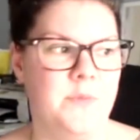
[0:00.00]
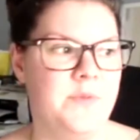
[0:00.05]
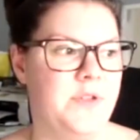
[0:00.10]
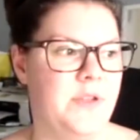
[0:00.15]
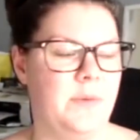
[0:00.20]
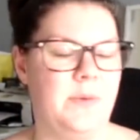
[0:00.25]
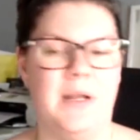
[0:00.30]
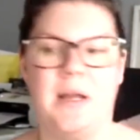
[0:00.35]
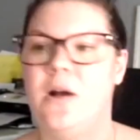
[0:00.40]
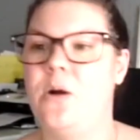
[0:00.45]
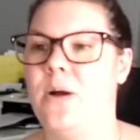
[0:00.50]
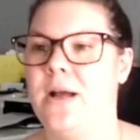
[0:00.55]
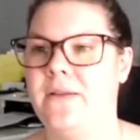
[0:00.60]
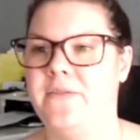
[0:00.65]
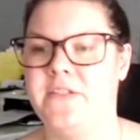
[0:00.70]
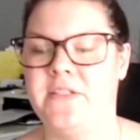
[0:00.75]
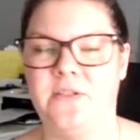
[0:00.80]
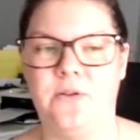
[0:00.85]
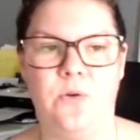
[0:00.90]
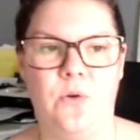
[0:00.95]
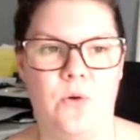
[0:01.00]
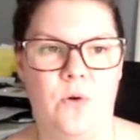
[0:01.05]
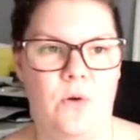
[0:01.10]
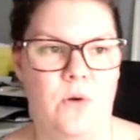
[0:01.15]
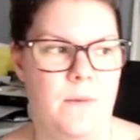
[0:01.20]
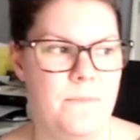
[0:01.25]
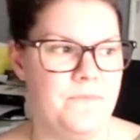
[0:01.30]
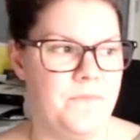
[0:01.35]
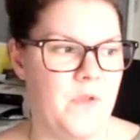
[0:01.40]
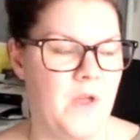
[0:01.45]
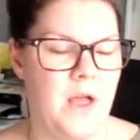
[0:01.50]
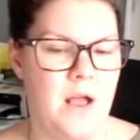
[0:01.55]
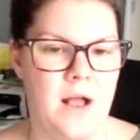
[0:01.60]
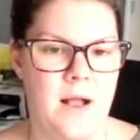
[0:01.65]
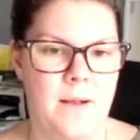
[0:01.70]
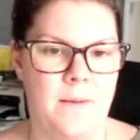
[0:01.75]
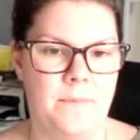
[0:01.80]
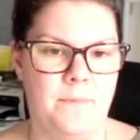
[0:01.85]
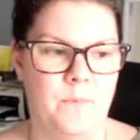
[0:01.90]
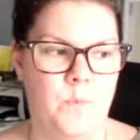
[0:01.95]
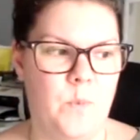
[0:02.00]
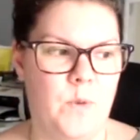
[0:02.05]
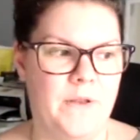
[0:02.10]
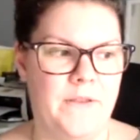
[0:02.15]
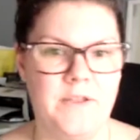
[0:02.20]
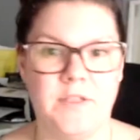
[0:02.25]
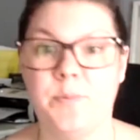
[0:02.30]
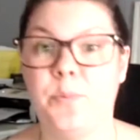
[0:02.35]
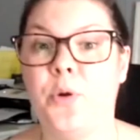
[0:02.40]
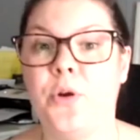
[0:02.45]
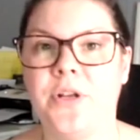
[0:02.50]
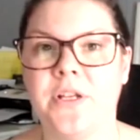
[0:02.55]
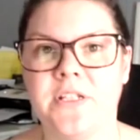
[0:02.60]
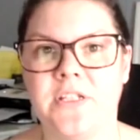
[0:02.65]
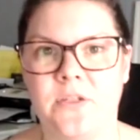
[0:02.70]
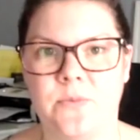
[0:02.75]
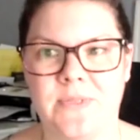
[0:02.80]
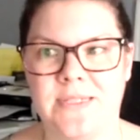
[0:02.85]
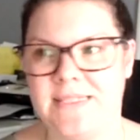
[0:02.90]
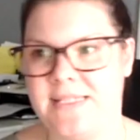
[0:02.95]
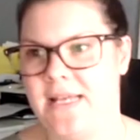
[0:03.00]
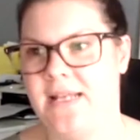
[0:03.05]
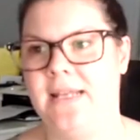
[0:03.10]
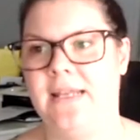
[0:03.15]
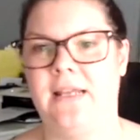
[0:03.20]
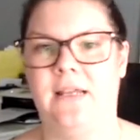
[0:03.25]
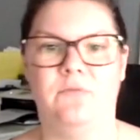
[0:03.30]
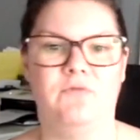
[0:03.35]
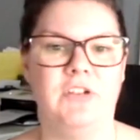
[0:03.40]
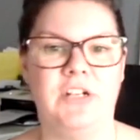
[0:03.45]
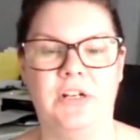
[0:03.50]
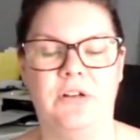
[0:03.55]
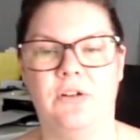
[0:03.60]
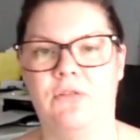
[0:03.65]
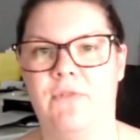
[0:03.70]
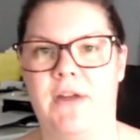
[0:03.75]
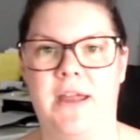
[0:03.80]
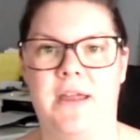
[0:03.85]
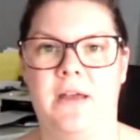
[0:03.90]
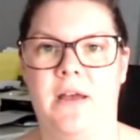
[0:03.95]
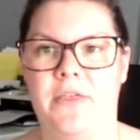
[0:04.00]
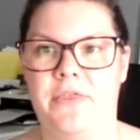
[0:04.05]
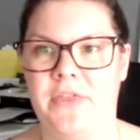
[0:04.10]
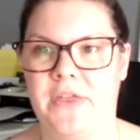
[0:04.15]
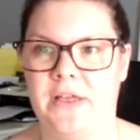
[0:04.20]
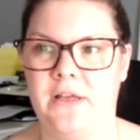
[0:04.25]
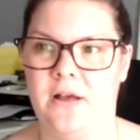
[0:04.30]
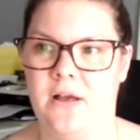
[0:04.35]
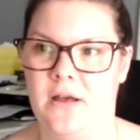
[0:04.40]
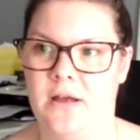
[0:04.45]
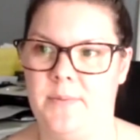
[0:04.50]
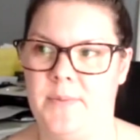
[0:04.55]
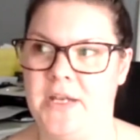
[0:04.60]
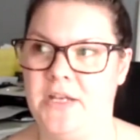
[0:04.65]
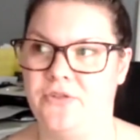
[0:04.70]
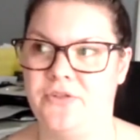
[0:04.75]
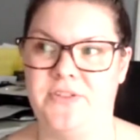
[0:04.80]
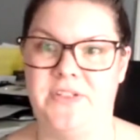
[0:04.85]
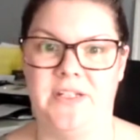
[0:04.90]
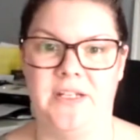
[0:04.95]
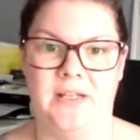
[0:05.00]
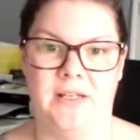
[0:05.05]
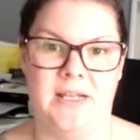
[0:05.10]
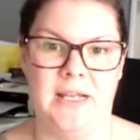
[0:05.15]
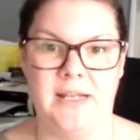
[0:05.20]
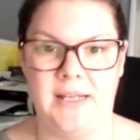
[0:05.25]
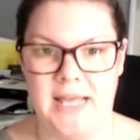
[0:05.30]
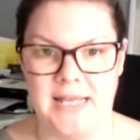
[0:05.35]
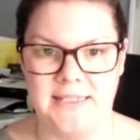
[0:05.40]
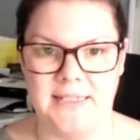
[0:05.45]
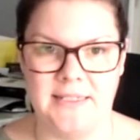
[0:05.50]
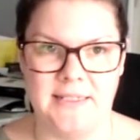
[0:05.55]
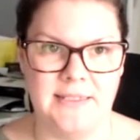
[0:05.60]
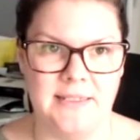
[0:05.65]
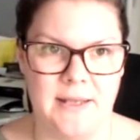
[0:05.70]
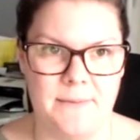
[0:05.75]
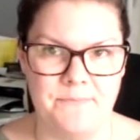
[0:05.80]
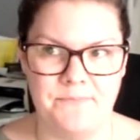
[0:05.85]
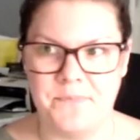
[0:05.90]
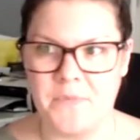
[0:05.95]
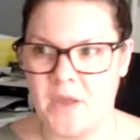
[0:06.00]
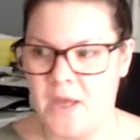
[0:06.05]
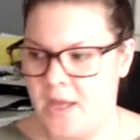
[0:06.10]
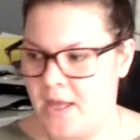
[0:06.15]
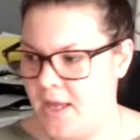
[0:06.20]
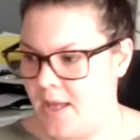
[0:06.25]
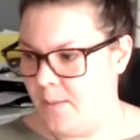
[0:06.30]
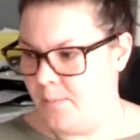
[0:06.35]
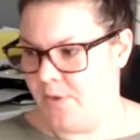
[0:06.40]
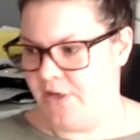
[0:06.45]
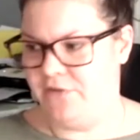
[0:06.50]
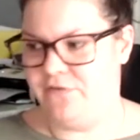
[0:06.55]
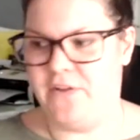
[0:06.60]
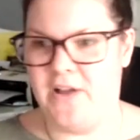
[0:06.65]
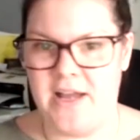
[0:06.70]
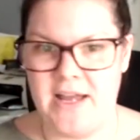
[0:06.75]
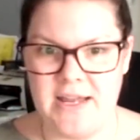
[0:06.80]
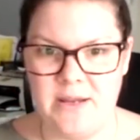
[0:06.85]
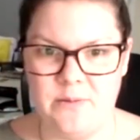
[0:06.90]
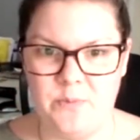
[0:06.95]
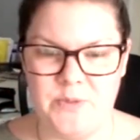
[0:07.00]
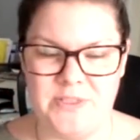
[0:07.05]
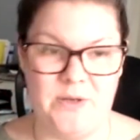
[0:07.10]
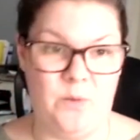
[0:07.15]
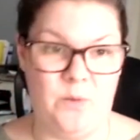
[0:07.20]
So they were like, oh, I saw one of those products you were selling. It really looked great. I think I'm interested in getting some. But if I was at